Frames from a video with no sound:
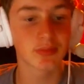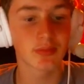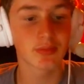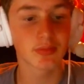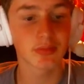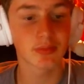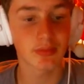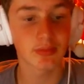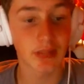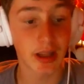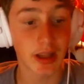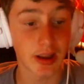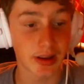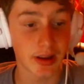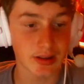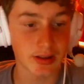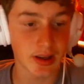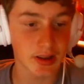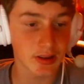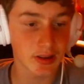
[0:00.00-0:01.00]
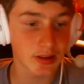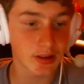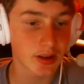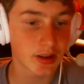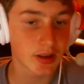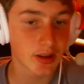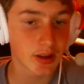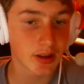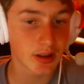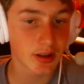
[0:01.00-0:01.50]
Yeah, exactly.
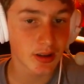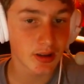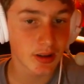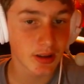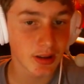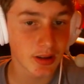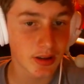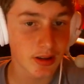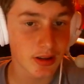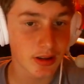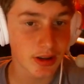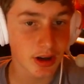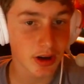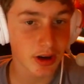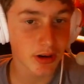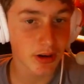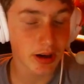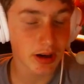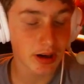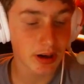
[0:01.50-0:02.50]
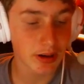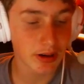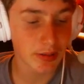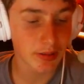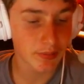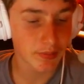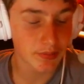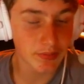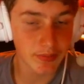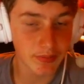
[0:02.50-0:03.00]
So
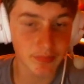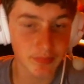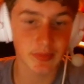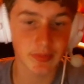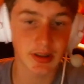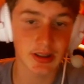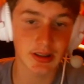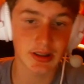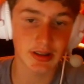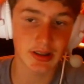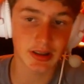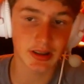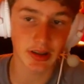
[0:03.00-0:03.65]
let's see.